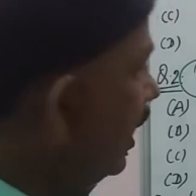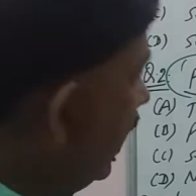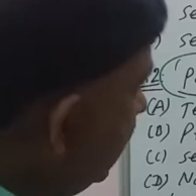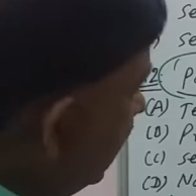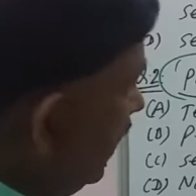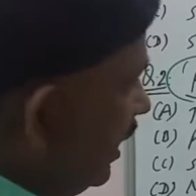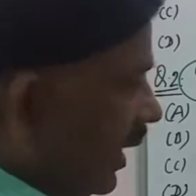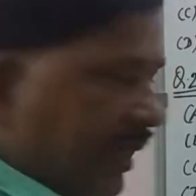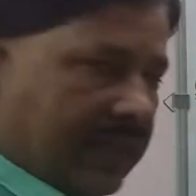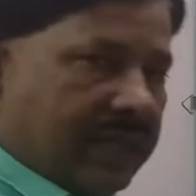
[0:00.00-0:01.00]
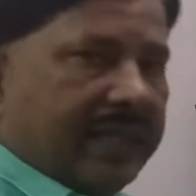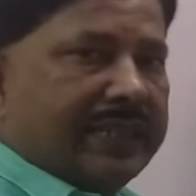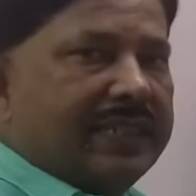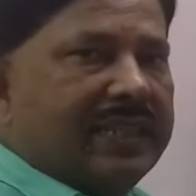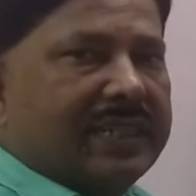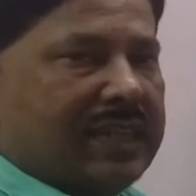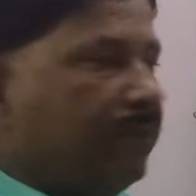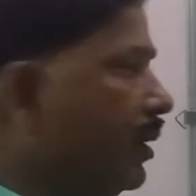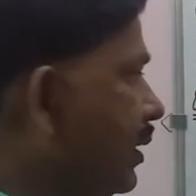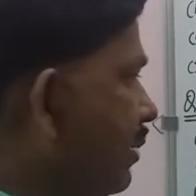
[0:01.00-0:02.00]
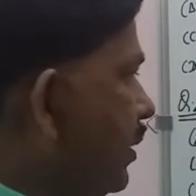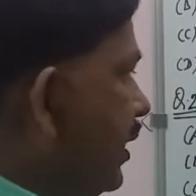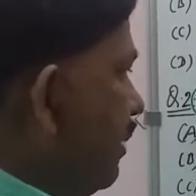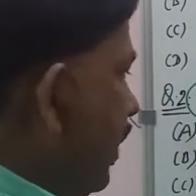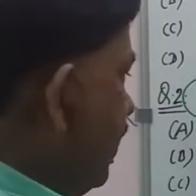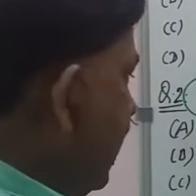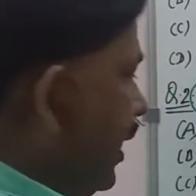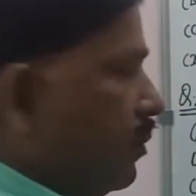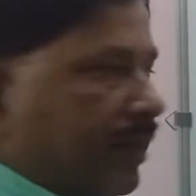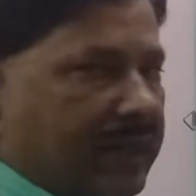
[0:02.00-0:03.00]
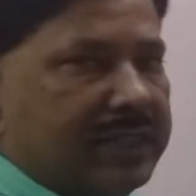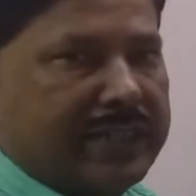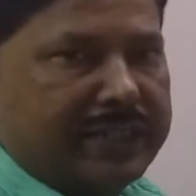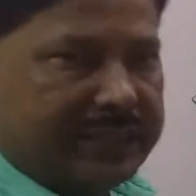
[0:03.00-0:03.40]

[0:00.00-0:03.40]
Other than any other example under breeding part will come under genetic